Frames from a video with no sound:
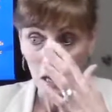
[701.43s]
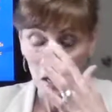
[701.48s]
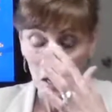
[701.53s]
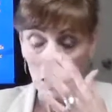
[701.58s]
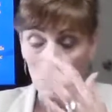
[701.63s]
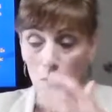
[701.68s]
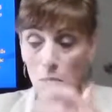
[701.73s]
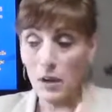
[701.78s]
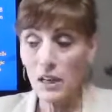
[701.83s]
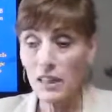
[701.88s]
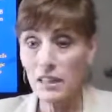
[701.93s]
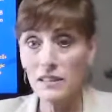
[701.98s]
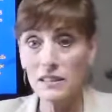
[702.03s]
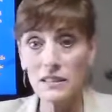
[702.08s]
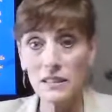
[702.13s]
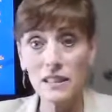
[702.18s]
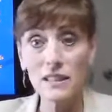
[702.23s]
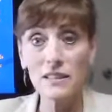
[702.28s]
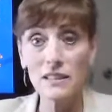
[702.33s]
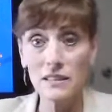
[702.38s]
But it,
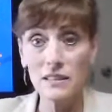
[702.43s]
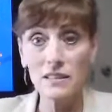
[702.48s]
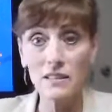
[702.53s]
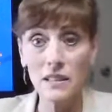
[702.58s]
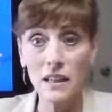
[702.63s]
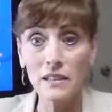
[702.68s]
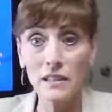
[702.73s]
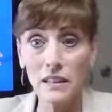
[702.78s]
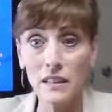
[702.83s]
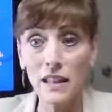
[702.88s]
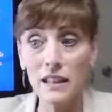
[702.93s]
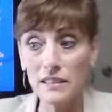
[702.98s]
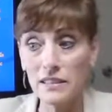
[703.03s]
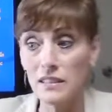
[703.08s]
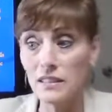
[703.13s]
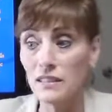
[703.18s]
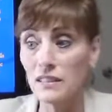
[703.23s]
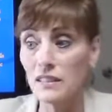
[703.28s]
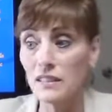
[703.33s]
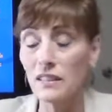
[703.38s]
it nonetheless,
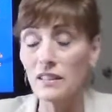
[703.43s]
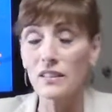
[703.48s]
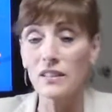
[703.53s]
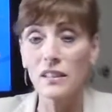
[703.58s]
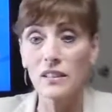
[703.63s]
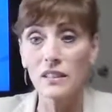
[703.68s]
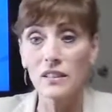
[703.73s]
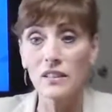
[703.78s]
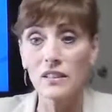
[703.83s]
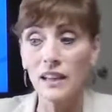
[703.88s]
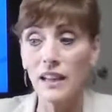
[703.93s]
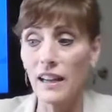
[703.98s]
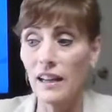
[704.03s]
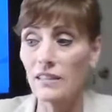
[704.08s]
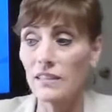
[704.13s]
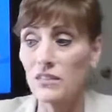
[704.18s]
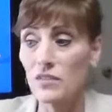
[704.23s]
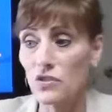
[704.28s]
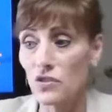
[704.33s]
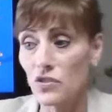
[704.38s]
it's still there, and it
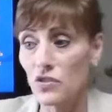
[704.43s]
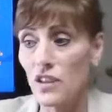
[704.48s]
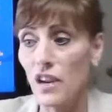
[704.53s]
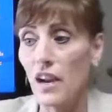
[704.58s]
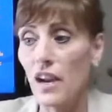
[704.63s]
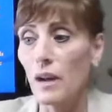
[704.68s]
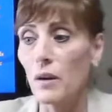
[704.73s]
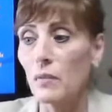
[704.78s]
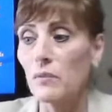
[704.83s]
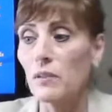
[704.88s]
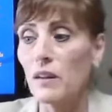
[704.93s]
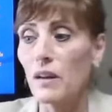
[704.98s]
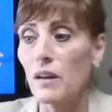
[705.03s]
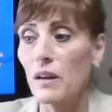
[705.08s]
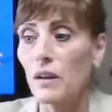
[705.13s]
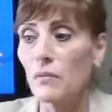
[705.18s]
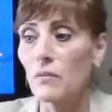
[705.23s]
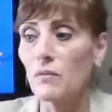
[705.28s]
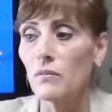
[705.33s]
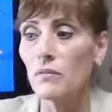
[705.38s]
has its job
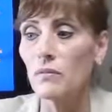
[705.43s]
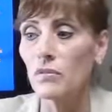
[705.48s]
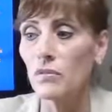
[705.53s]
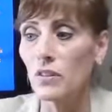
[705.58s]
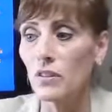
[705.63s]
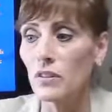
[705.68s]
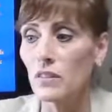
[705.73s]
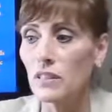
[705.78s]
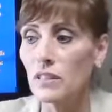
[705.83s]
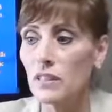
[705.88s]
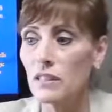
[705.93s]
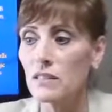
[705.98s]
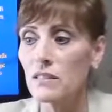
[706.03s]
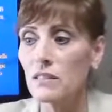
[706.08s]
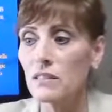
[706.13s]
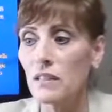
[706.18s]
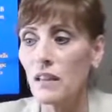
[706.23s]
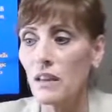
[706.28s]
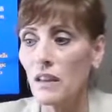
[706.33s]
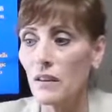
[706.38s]
um, for
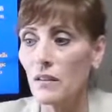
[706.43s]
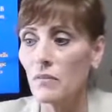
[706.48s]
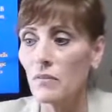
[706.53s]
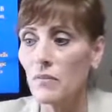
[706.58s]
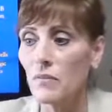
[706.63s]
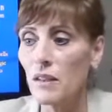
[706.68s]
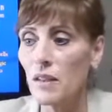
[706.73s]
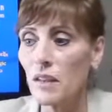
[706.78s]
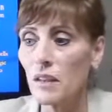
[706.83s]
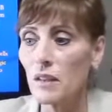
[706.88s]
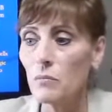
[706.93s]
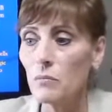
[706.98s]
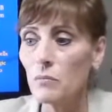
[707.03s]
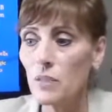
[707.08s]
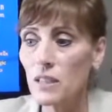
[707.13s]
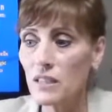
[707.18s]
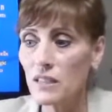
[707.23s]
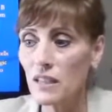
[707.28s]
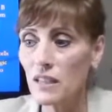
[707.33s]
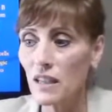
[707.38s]
these uh,
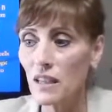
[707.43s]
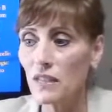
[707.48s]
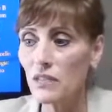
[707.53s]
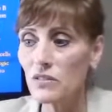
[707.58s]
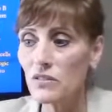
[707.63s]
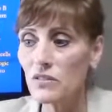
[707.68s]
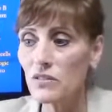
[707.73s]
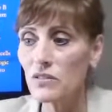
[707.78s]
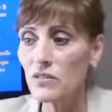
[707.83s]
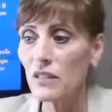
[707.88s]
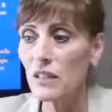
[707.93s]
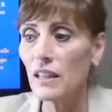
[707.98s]
B cells.